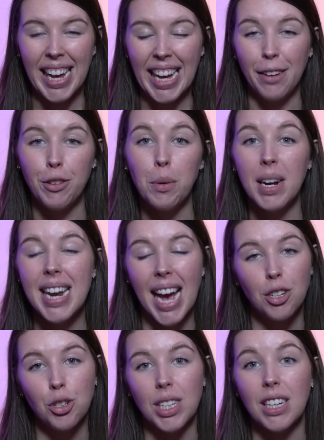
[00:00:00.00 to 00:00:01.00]
If you are
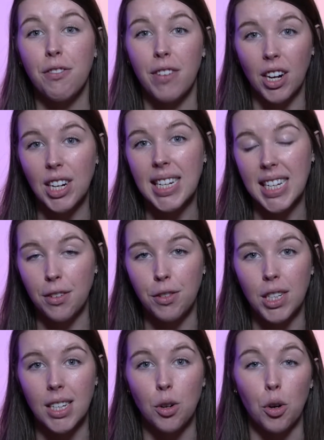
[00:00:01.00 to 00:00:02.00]
naturally very
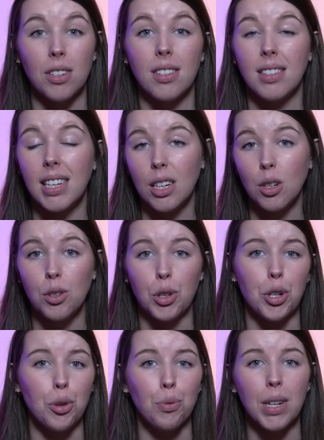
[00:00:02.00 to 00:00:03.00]
gifted or skilled or
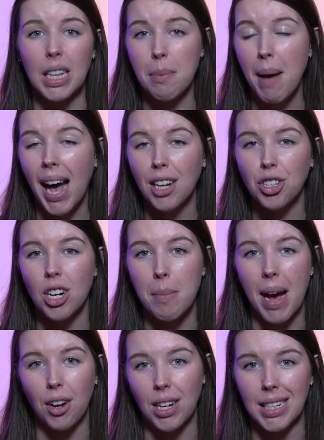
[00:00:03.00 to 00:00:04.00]
you're really passionate
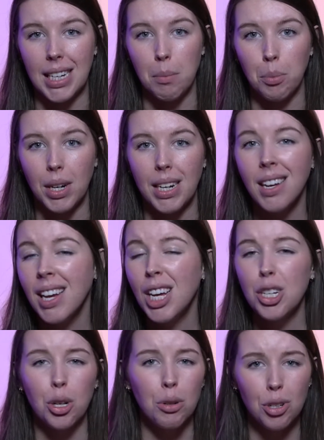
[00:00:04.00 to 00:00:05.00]
about contemporary,
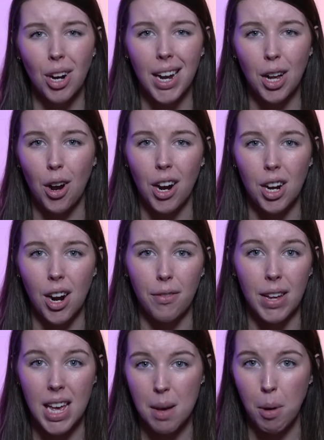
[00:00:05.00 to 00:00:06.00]
don't try and choreograph
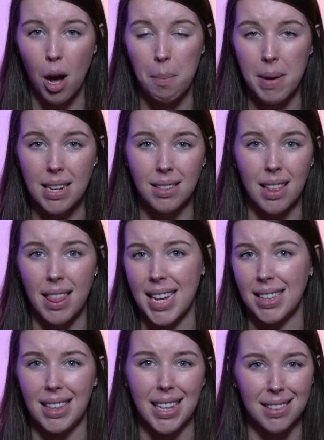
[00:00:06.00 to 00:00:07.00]
a hip hop piece and
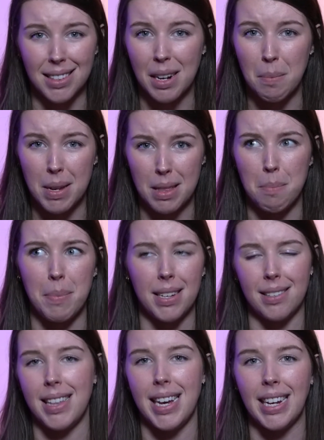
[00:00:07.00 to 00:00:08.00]
think that that's going to be the
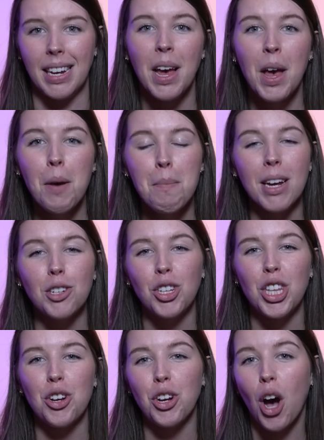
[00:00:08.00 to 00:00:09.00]
best thing. Make sure
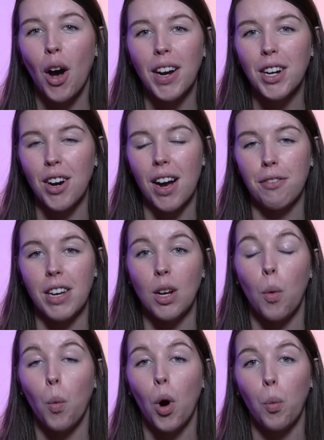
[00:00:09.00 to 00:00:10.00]
that you're
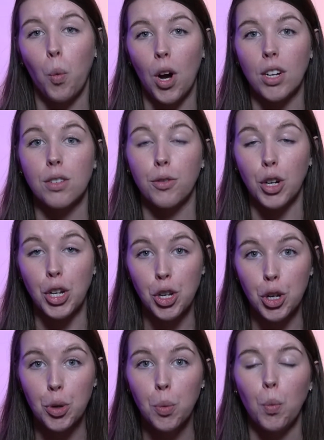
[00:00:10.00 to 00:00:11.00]
choreographing what works for
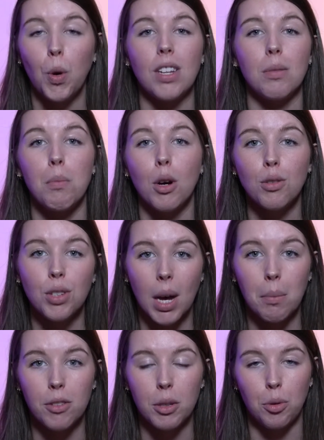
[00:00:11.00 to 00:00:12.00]
you, what is most
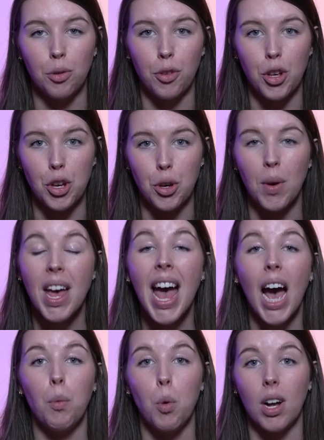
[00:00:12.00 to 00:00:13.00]
comfortable for you,
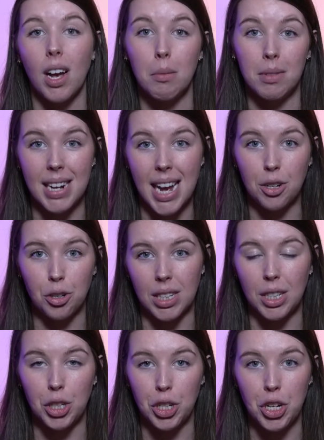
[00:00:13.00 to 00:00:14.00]
and what comes
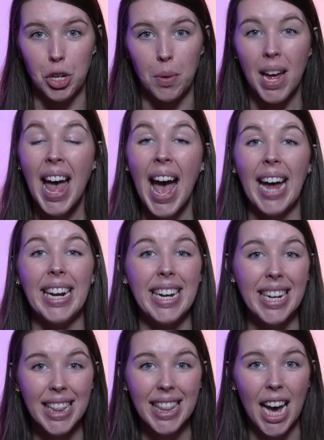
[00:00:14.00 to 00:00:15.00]
naturally to you. And
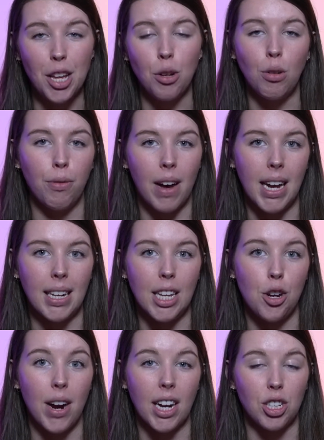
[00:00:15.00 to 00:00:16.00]
in that, you'll find that
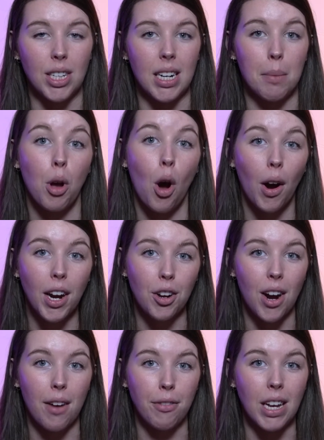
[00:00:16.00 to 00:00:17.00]
you actually end up
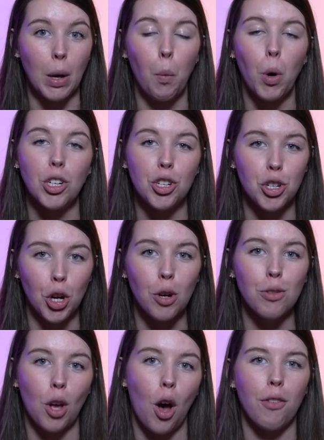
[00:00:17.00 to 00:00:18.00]
choreographing what
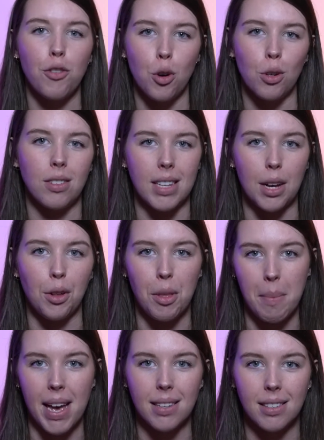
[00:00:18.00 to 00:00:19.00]
shows off your skill the
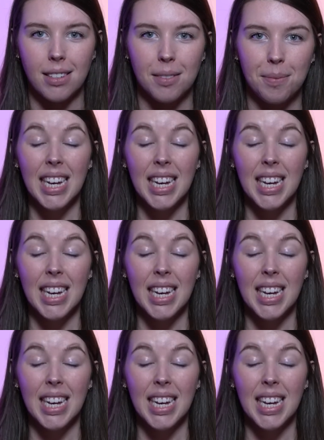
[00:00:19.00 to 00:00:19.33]
best.